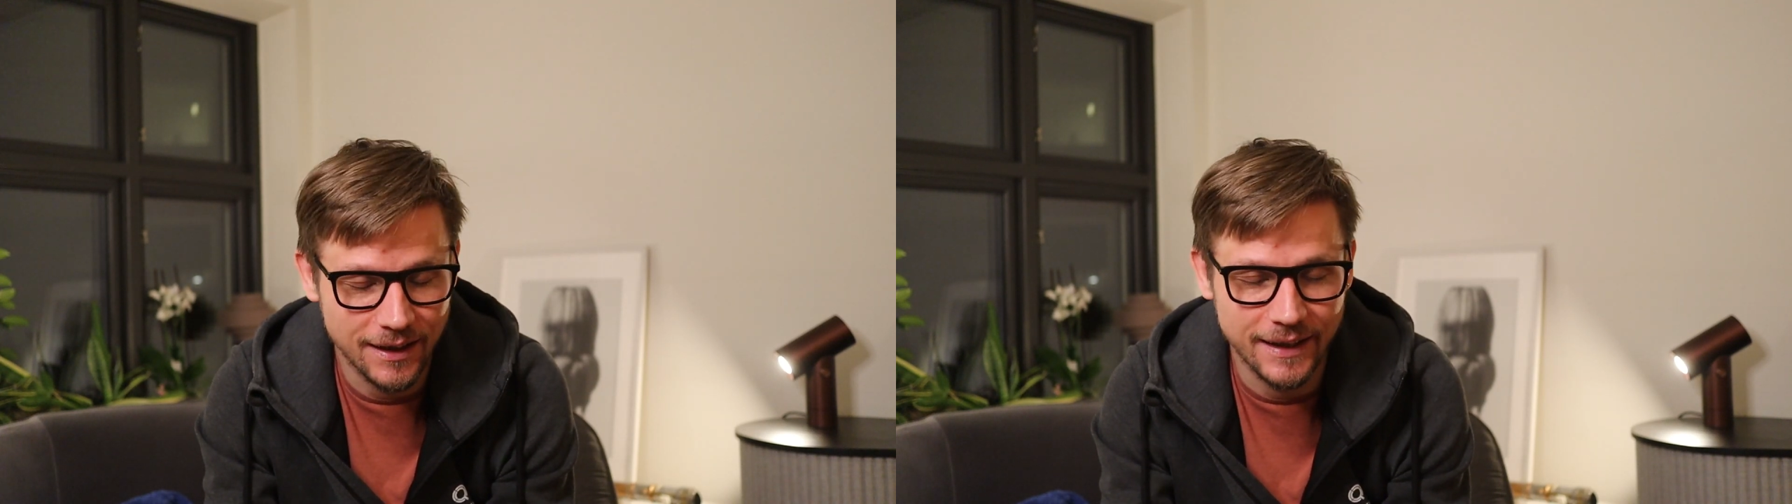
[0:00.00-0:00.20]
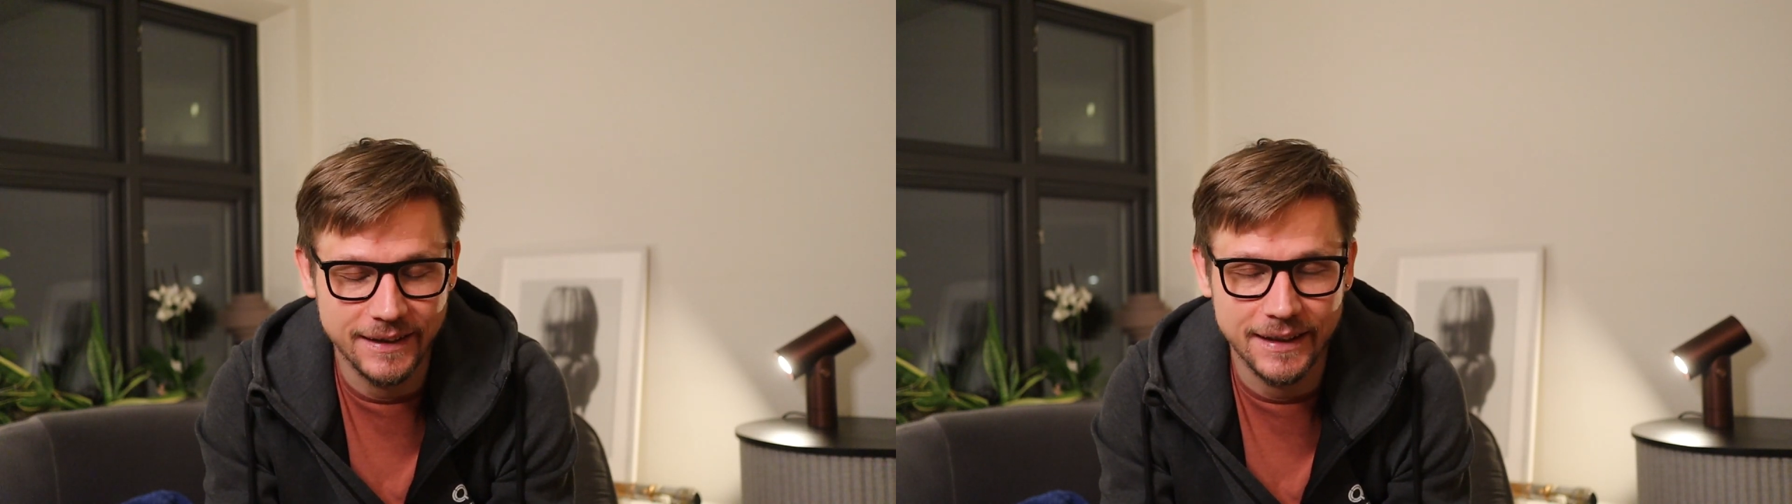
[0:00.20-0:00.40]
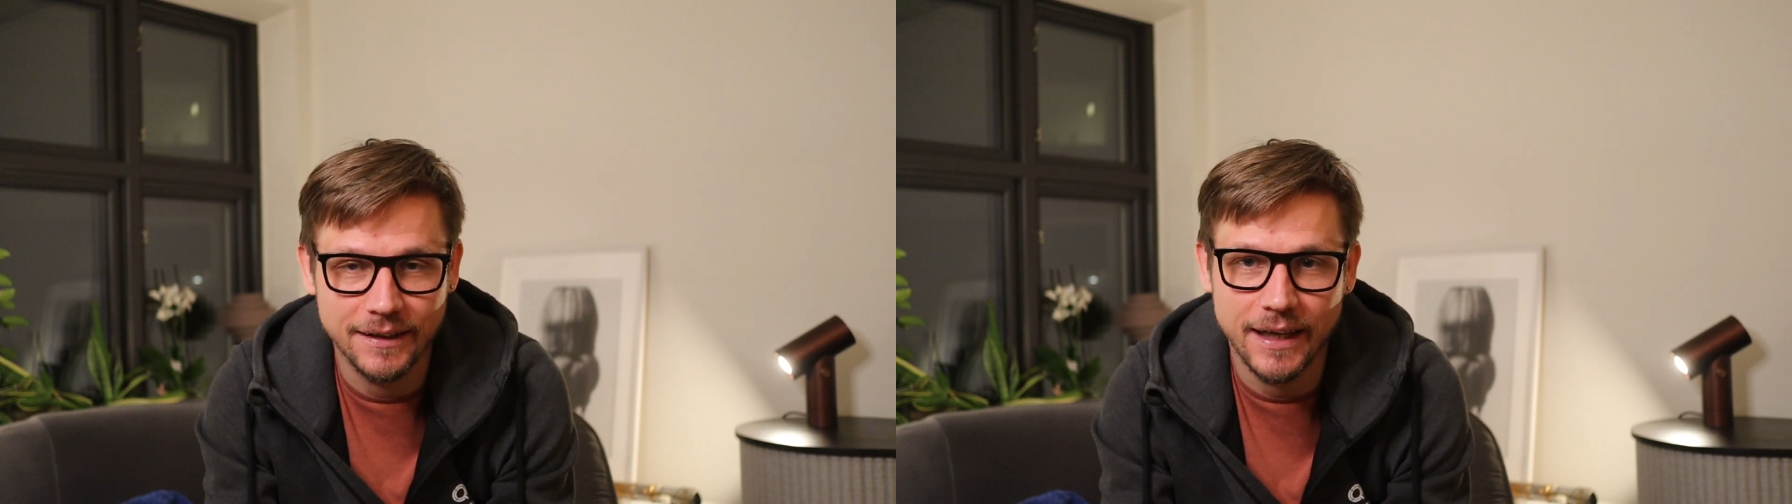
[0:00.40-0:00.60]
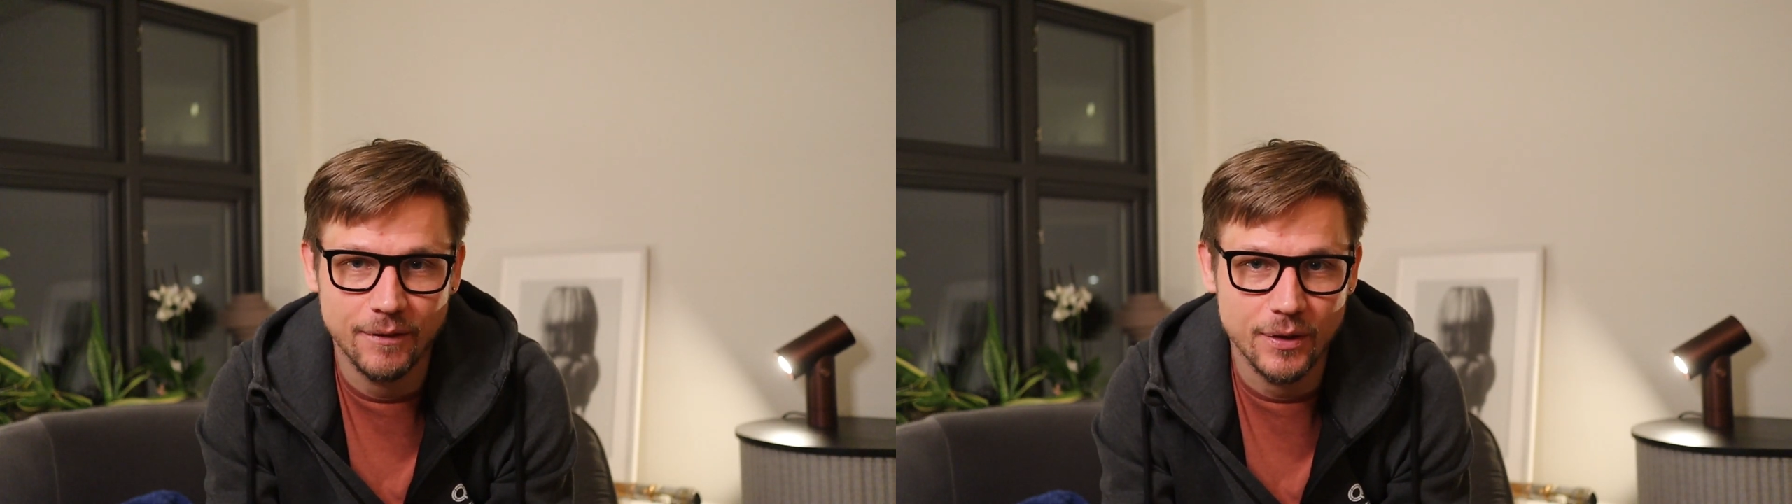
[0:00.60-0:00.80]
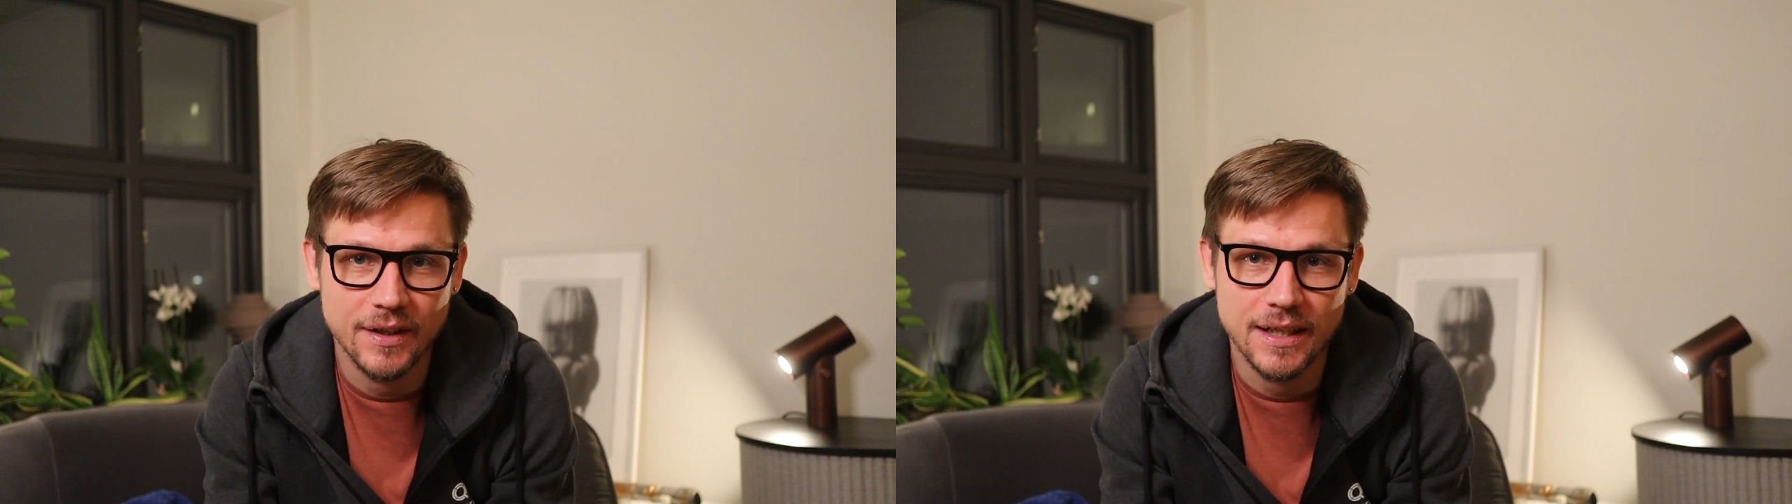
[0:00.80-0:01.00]
And that
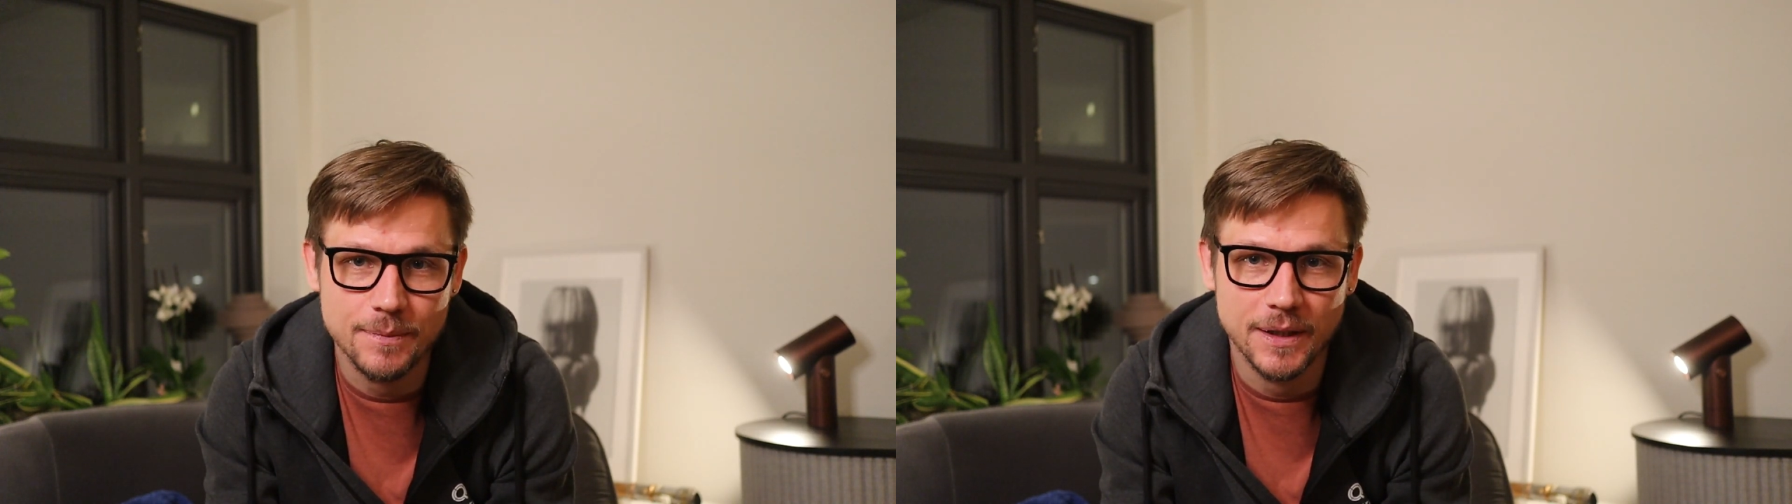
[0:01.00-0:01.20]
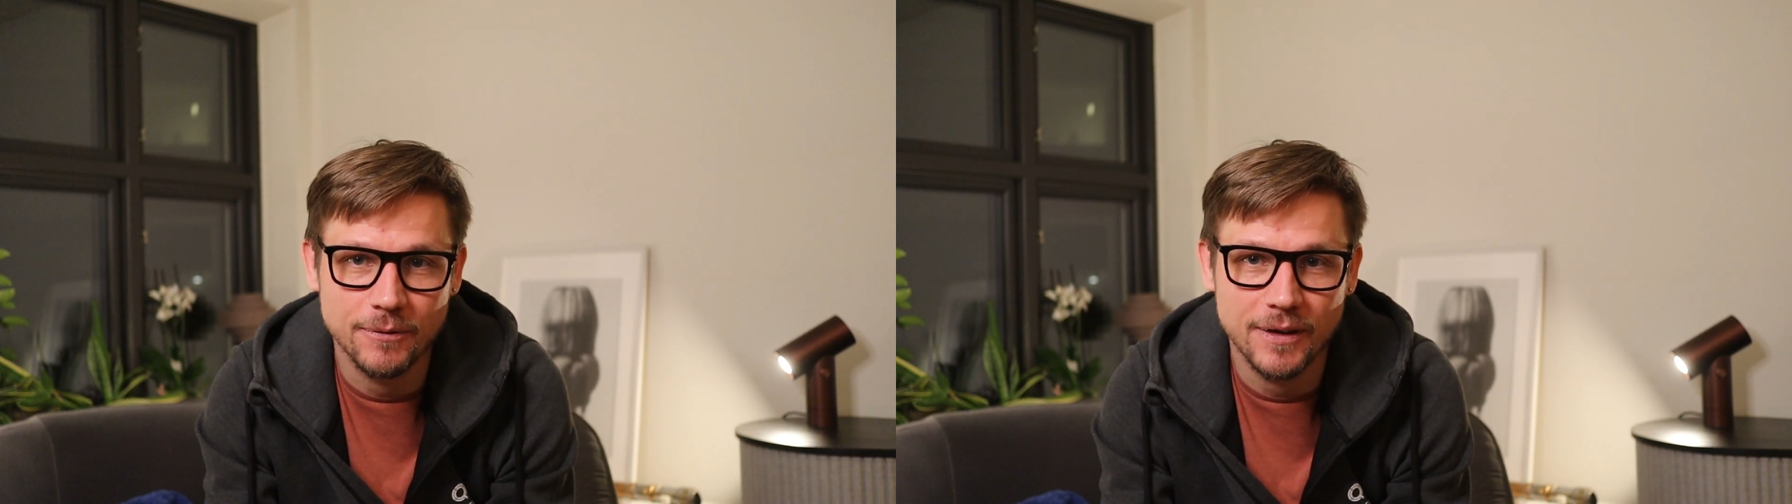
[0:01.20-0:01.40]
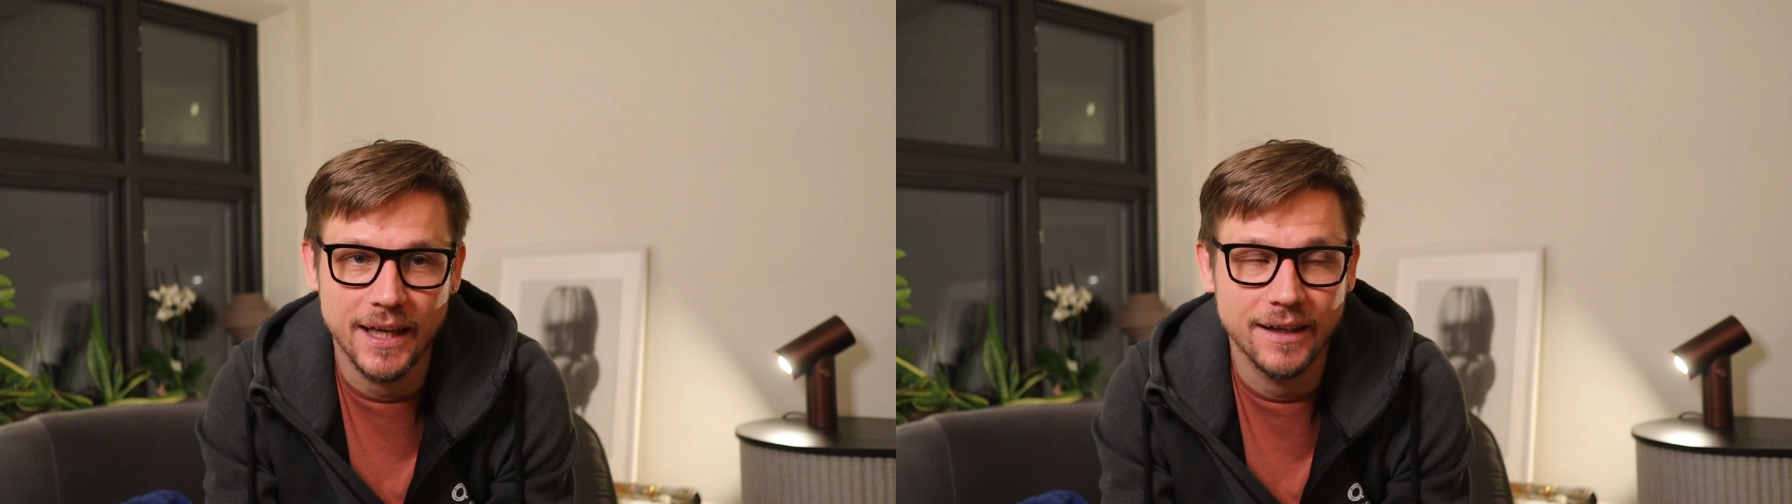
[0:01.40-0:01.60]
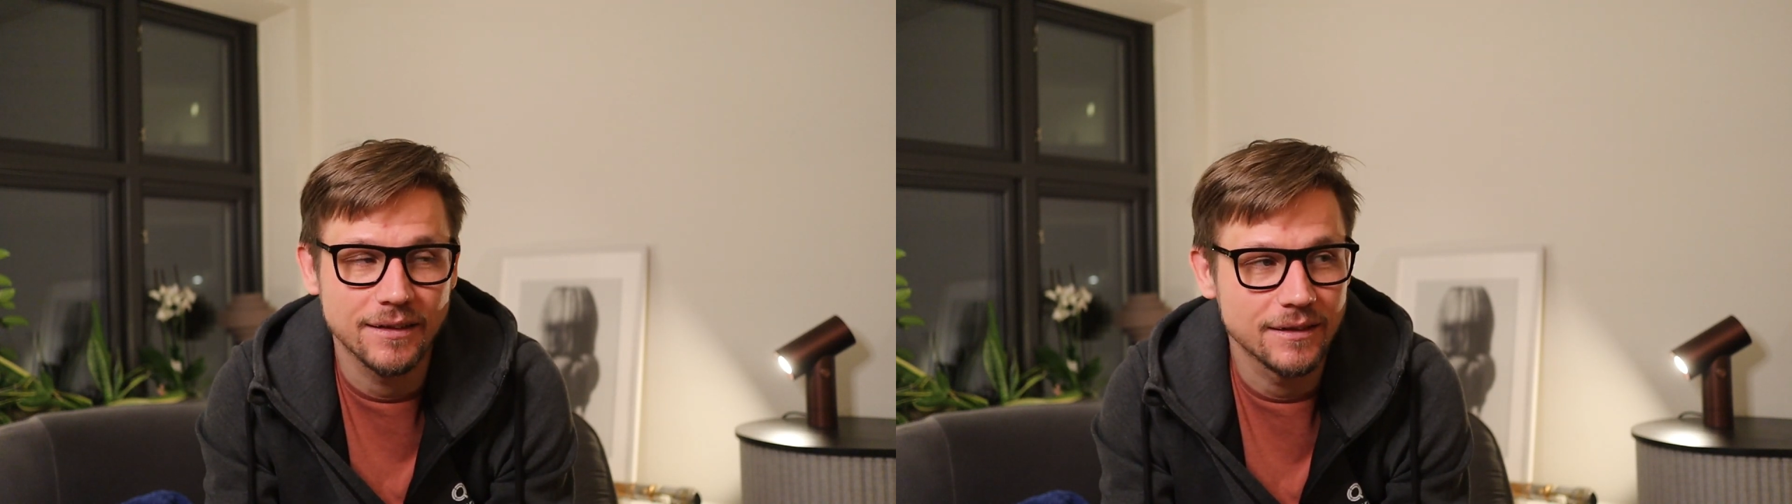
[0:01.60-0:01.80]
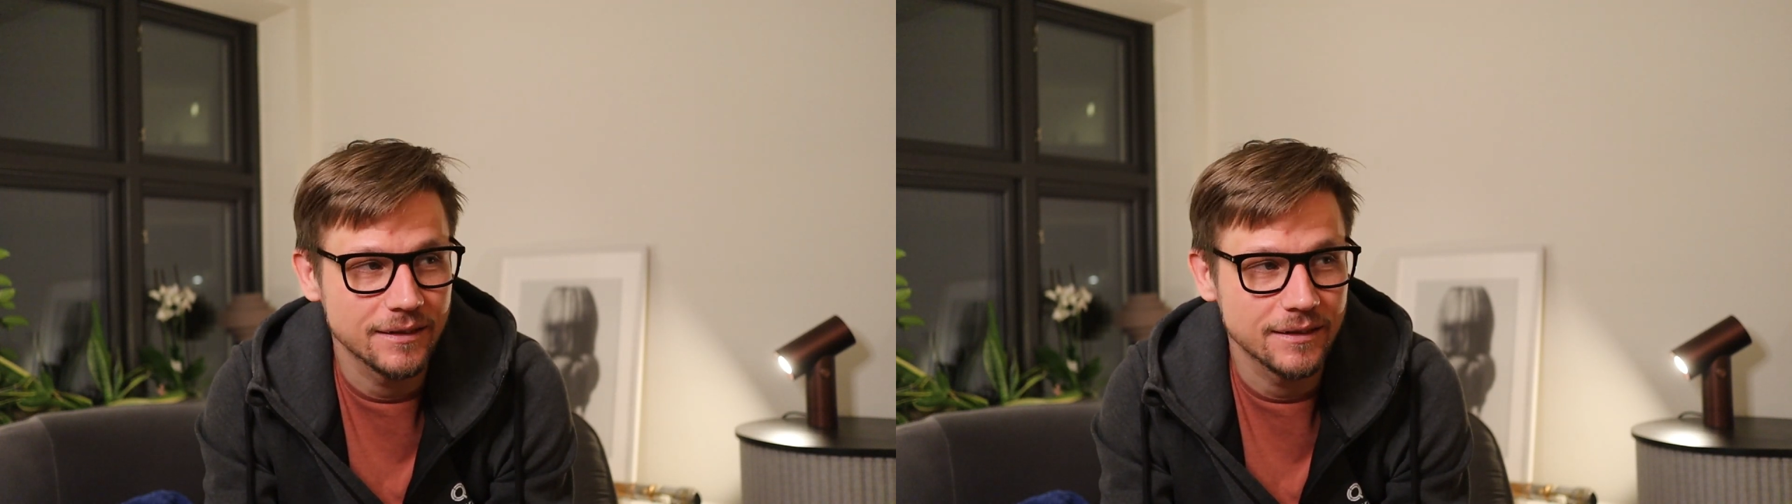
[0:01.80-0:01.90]
everything has been fine.